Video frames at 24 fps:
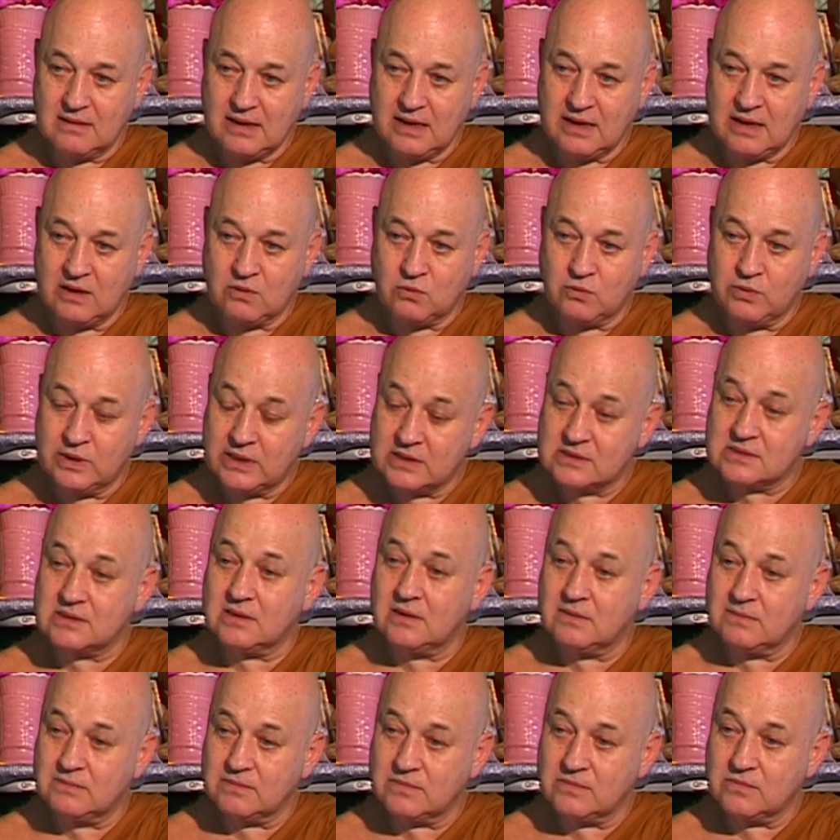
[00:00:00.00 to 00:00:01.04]
and
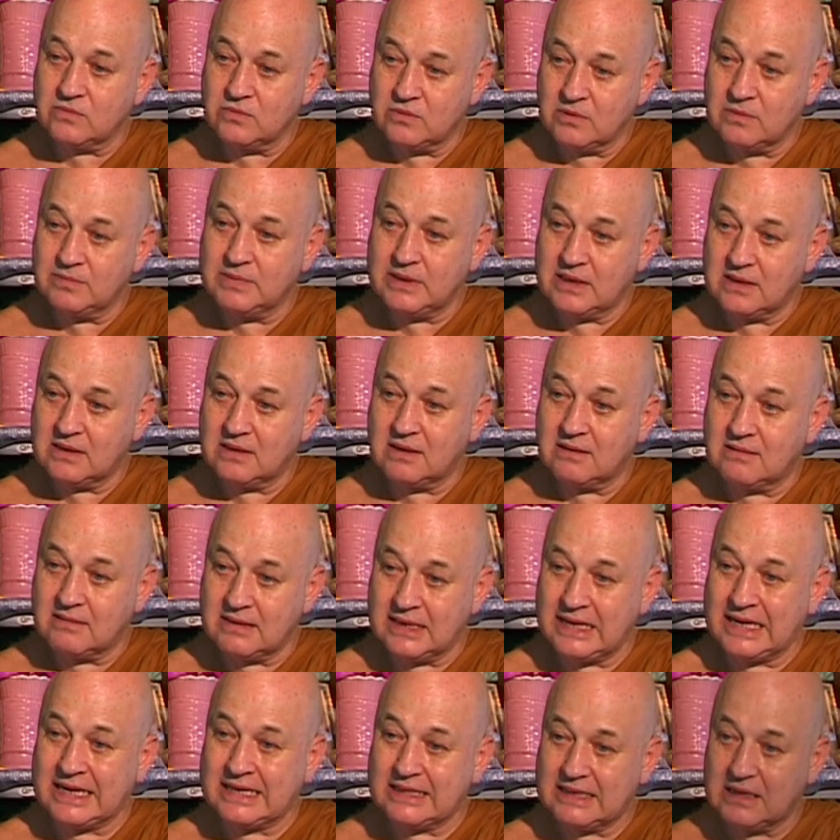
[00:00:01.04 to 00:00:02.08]
wisdom will be the
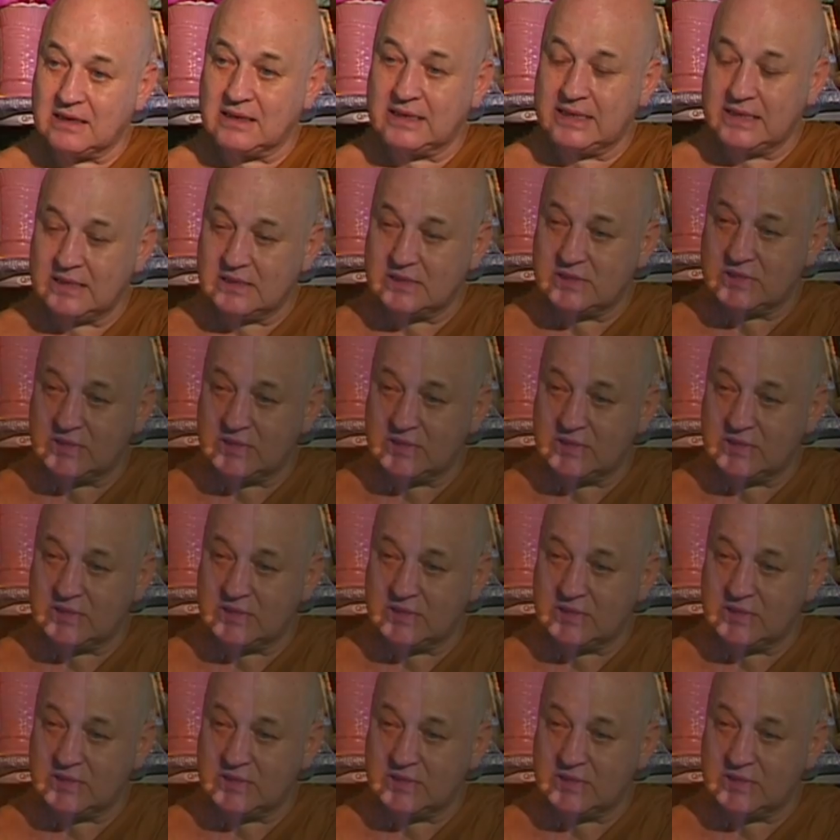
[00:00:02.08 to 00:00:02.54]
thing that leads